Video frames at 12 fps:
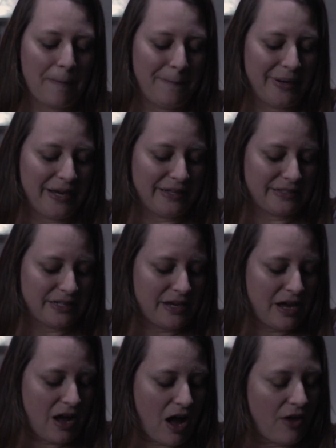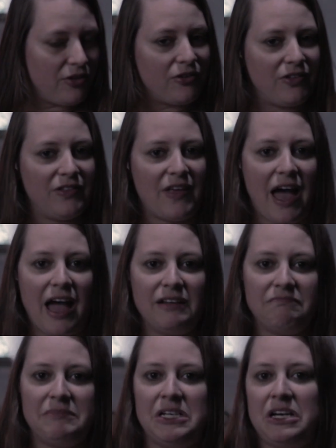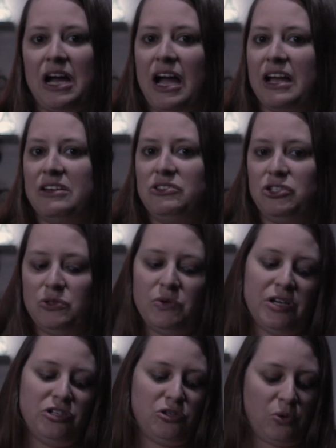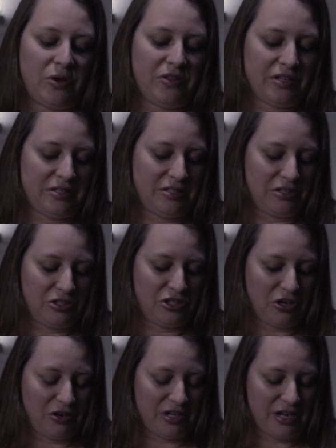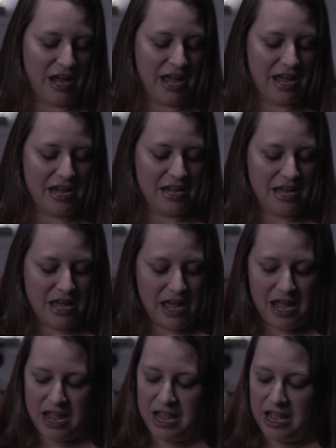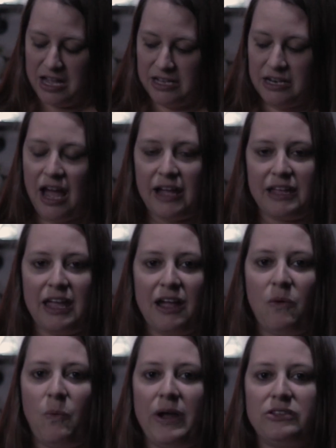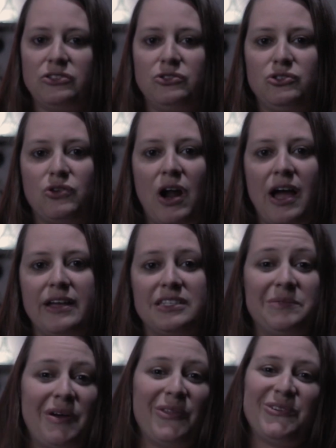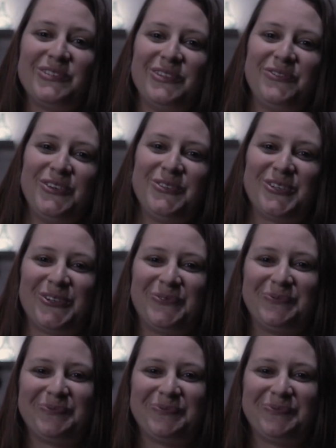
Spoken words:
But other than that, I do enjoy this Chardonnay, and I can't wait to try some others in the future.